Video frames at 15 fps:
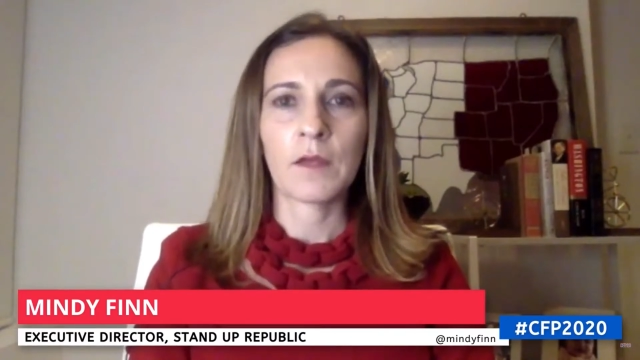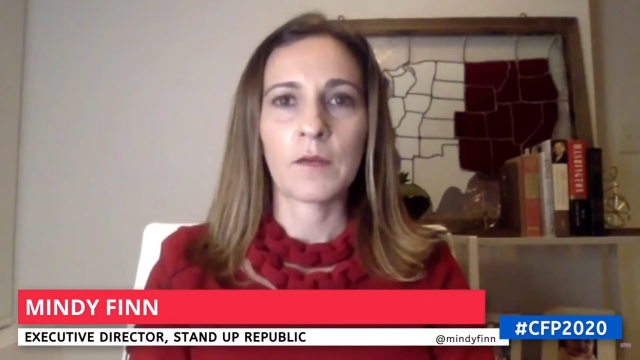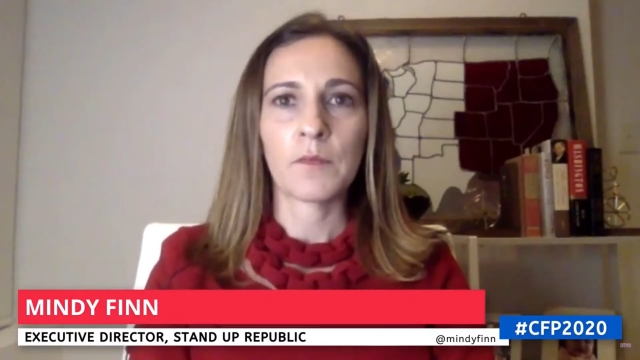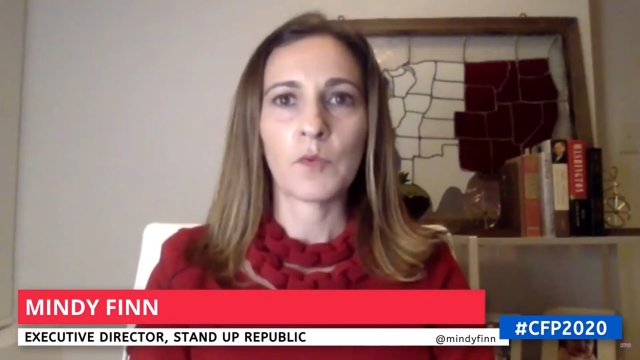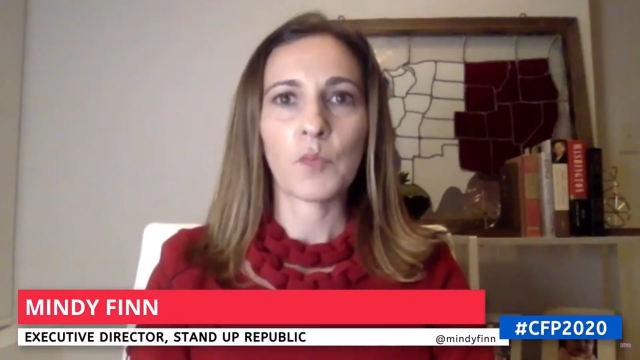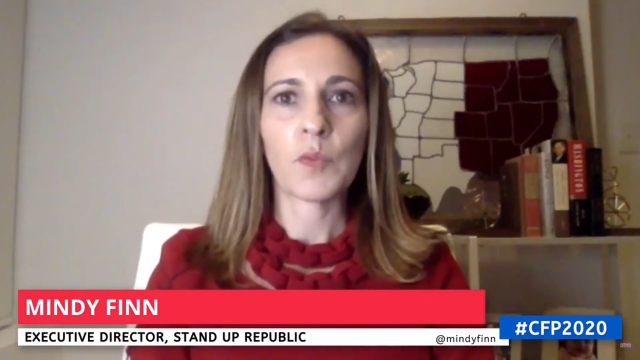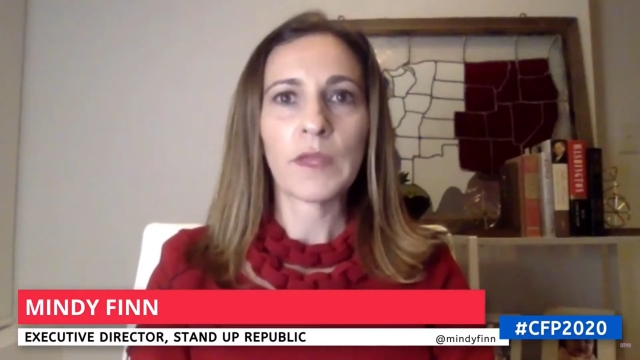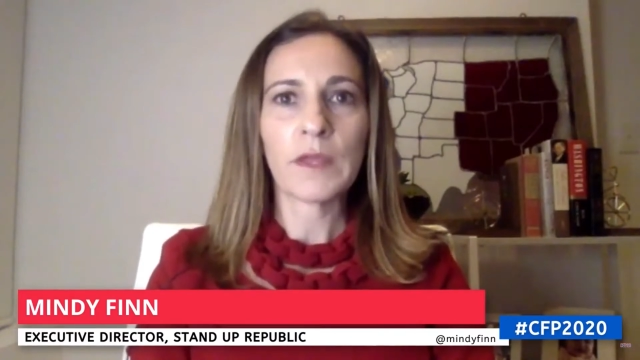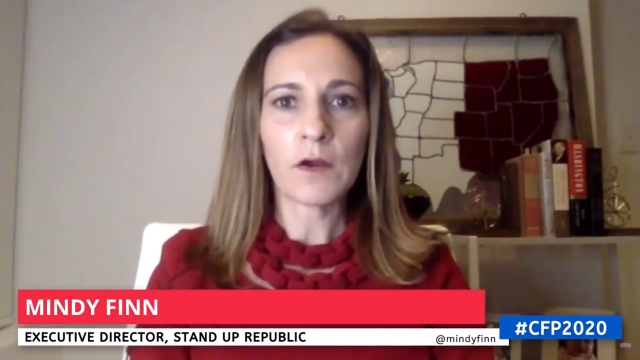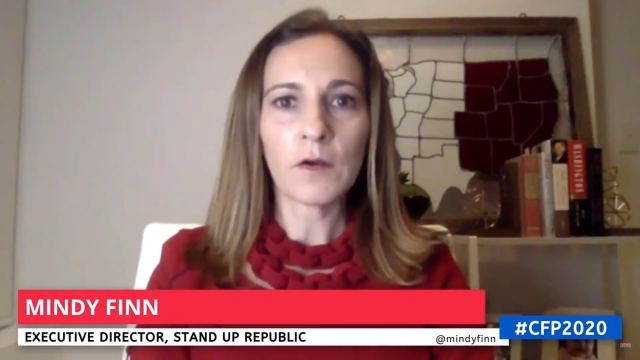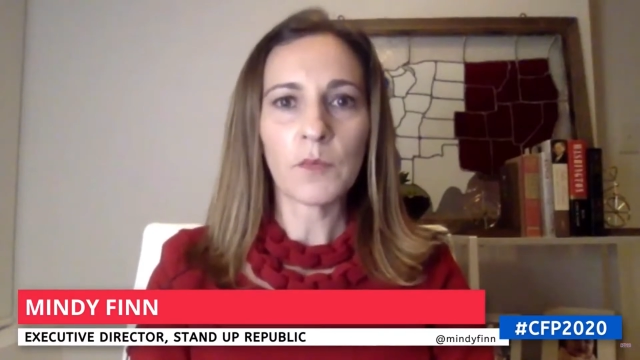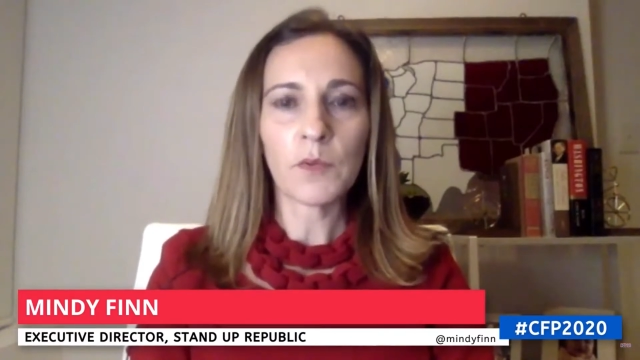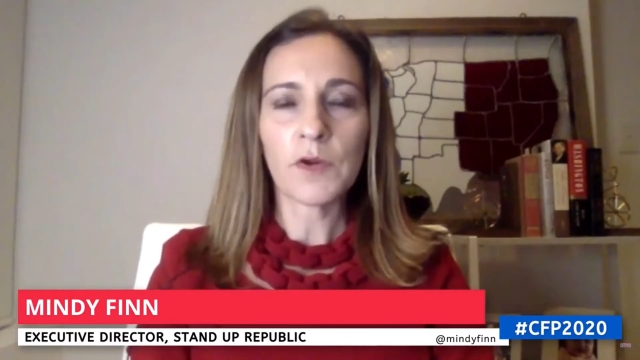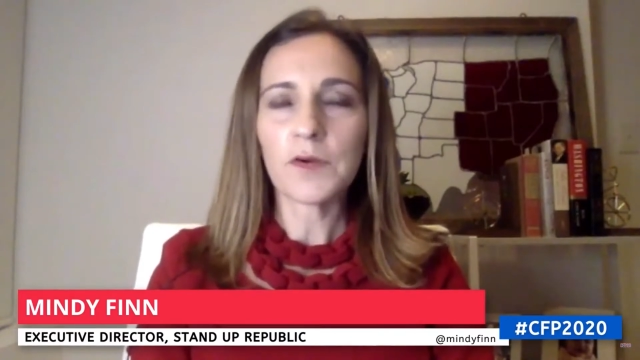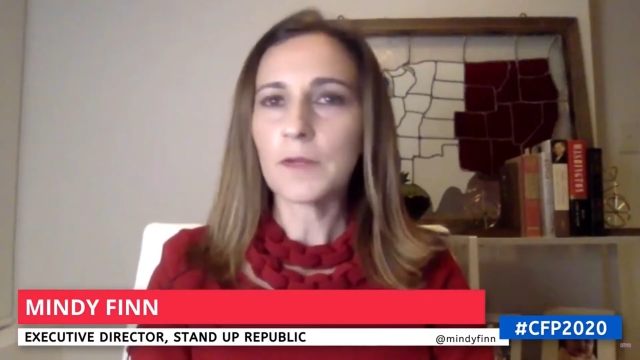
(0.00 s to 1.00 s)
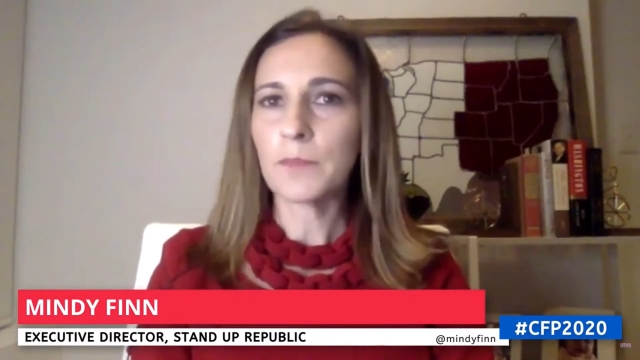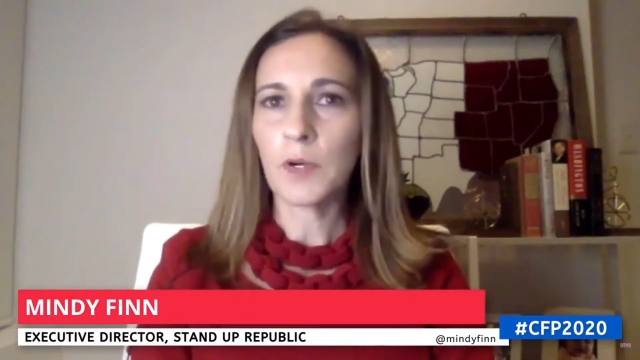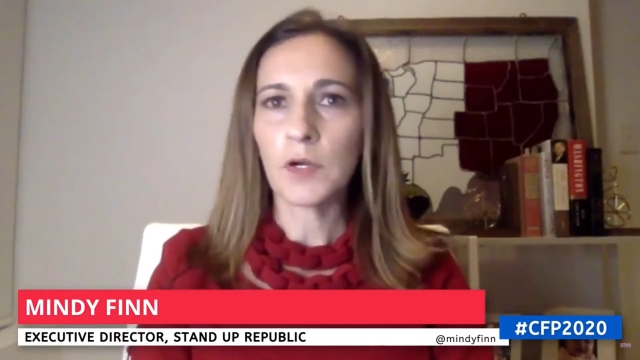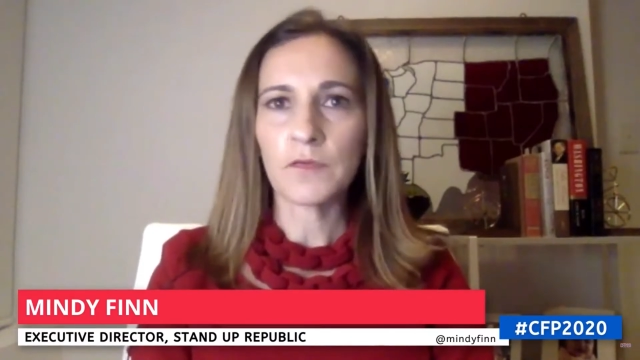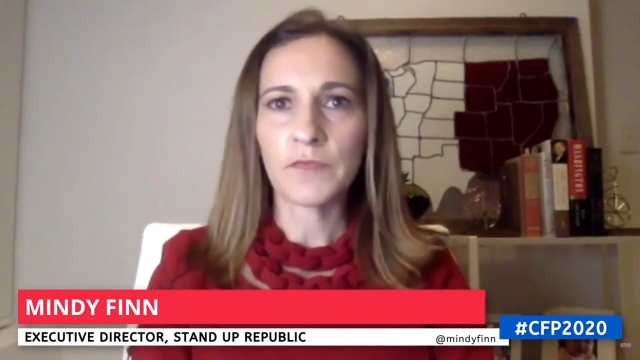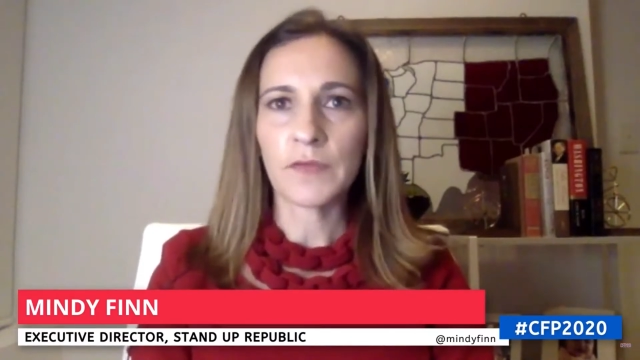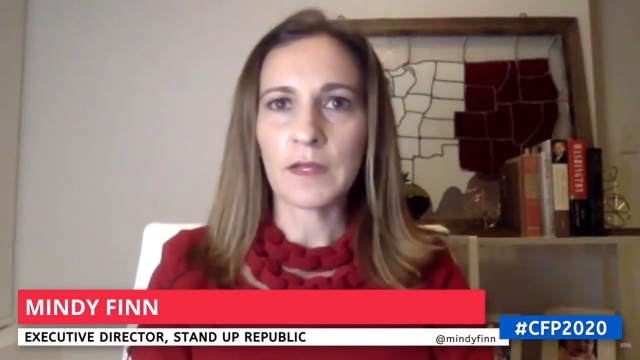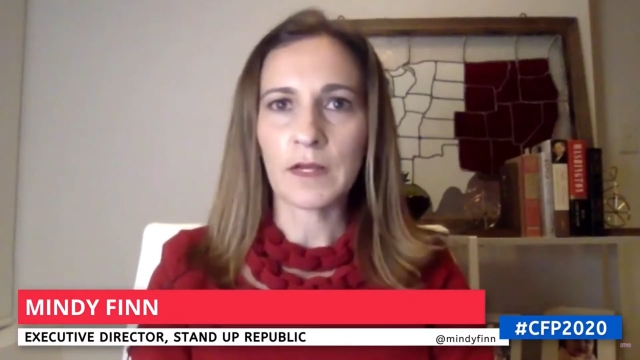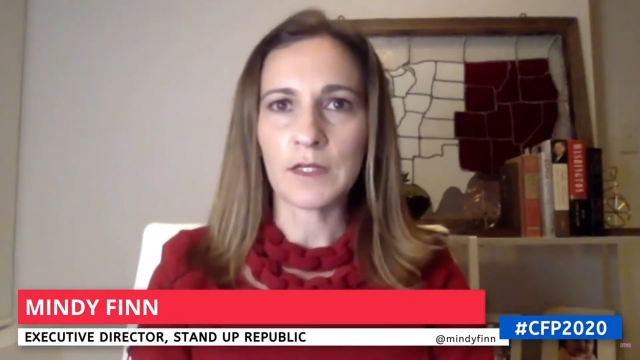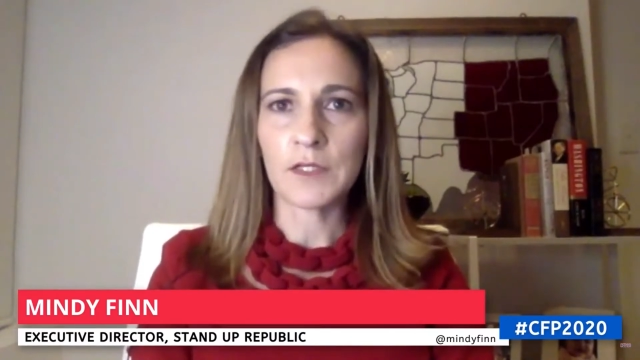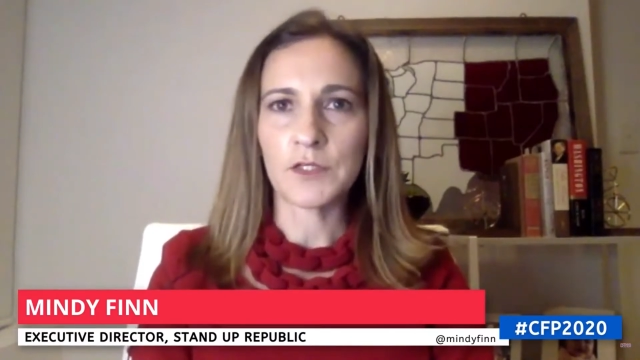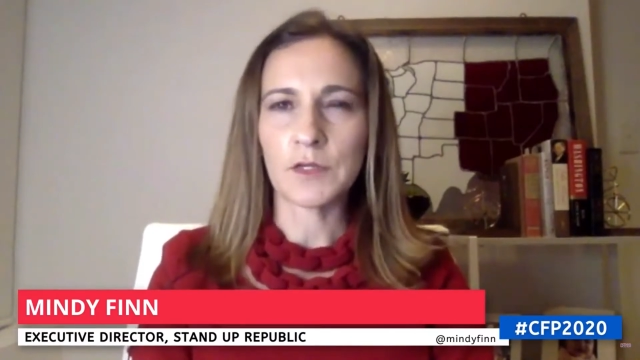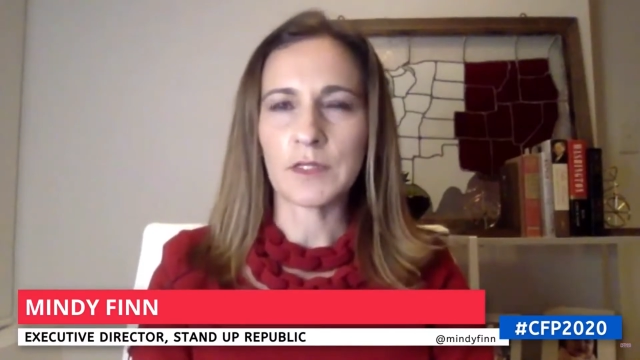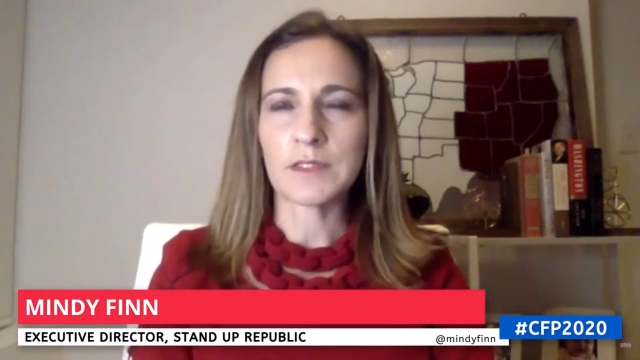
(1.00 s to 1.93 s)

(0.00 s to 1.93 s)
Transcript: But we're an imperfect country.